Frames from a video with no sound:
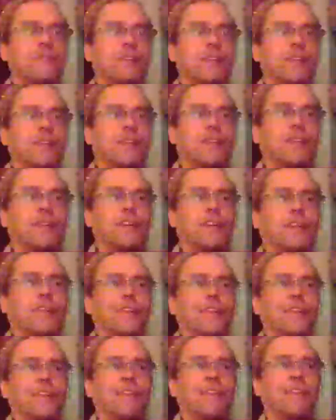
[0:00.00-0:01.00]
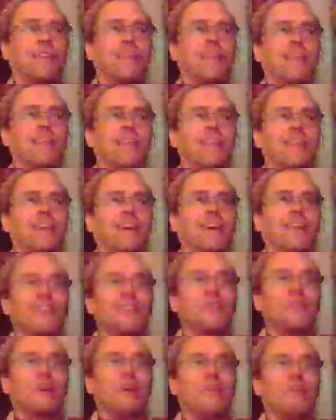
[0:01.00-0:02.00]
That is
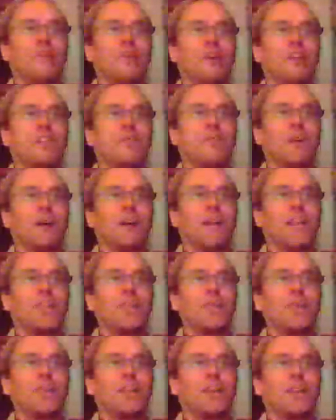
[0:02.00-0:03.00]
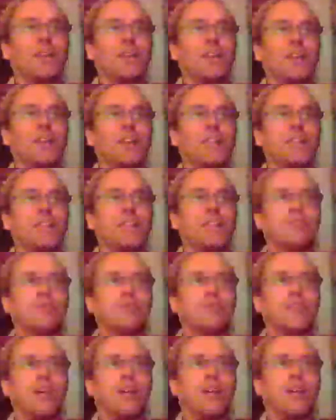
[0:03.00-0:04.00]
what boys watch when they're kids. That's
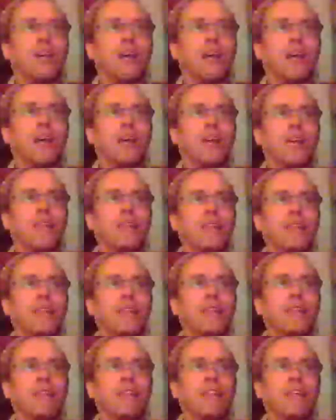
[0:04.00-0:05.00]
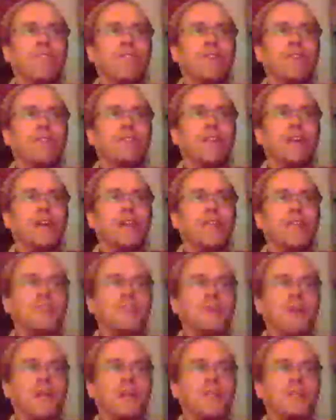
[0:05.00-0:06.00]
what they like. If it's got
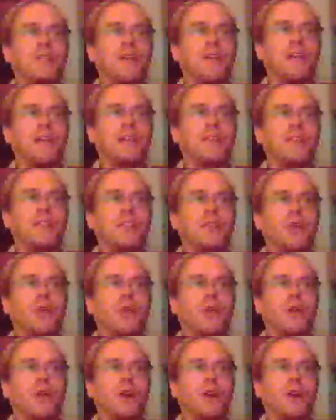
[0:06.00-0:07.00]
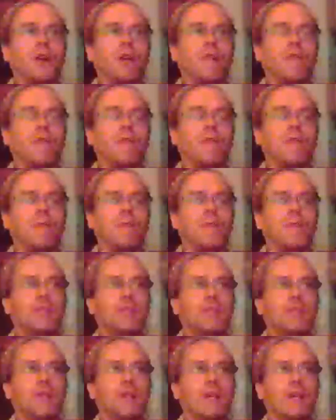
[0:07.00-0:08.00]
space guns or
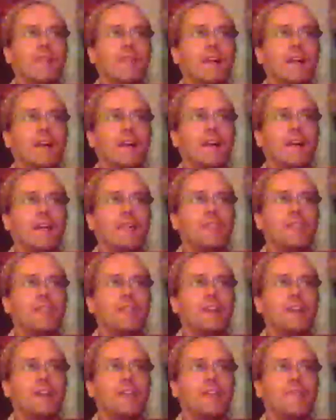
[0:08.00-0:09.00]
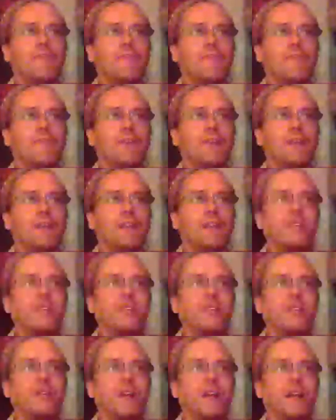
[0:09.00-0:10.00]
play violence, they're freaking
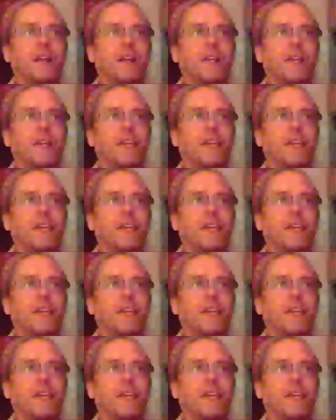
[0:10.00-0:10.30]
into it.